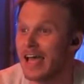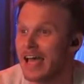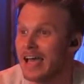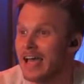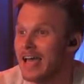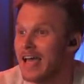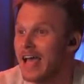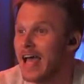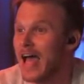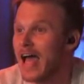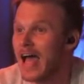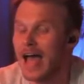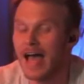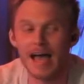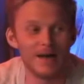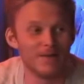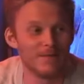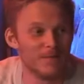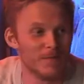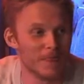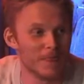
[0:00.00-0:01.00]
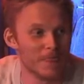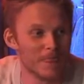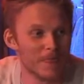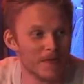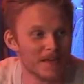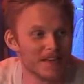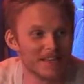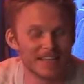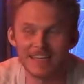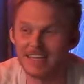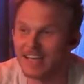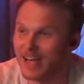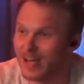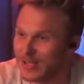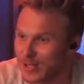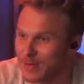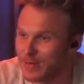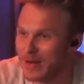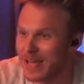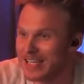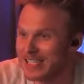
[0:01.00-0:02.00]
Uh, I also um, played the musics. he
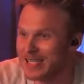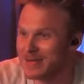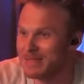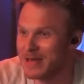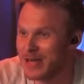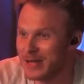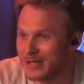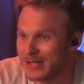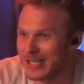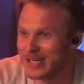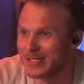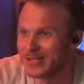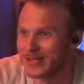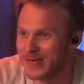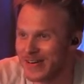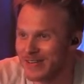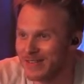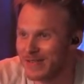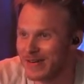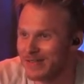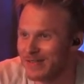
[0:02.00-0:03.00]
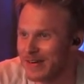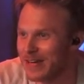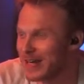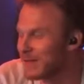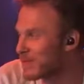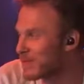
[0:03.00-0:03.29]
also plays the musics. We're, we're, we're going to